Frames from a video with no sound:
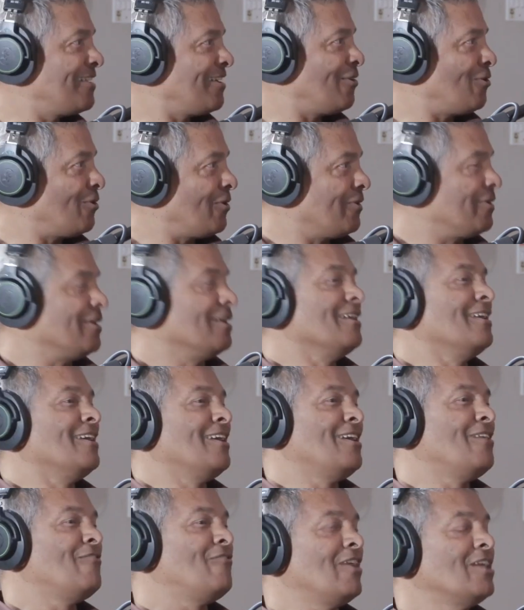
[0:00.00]
R.
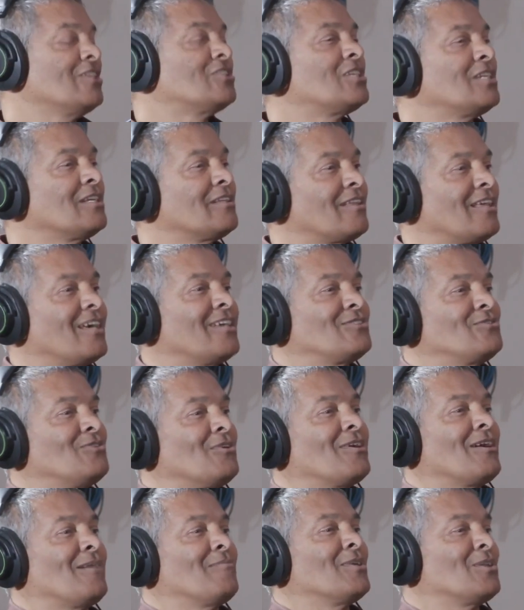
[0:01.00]
Eventually they had
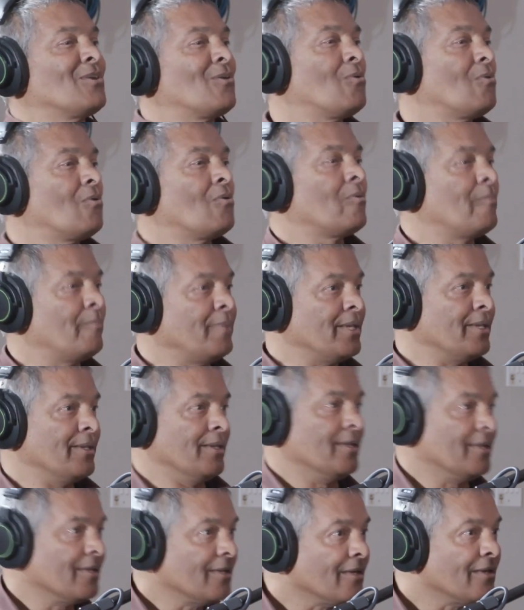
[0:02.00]
to come and call
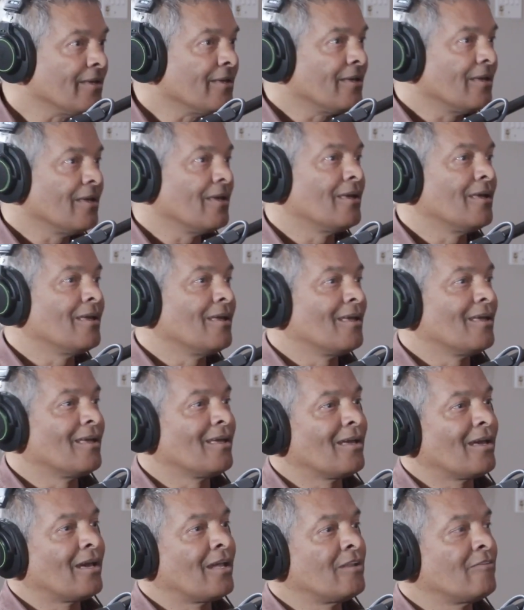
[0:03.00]
me
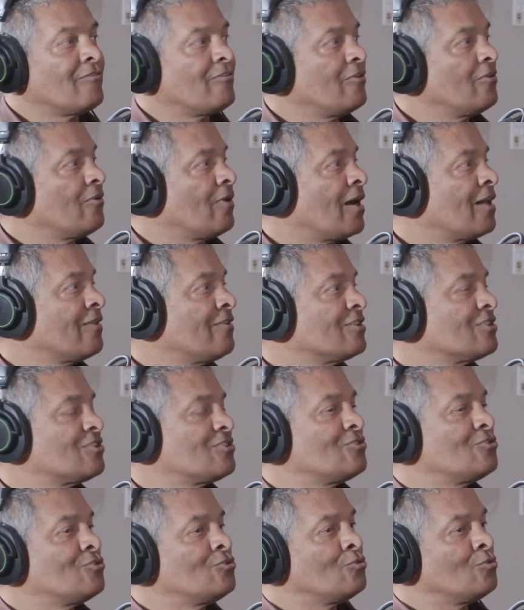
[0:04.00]
and a few
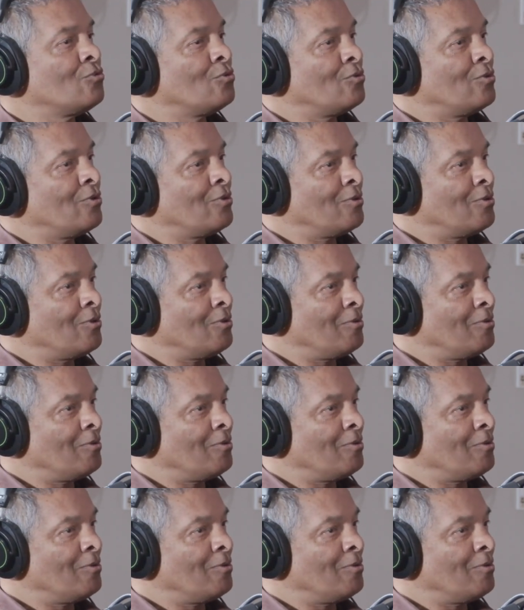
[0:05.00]
others to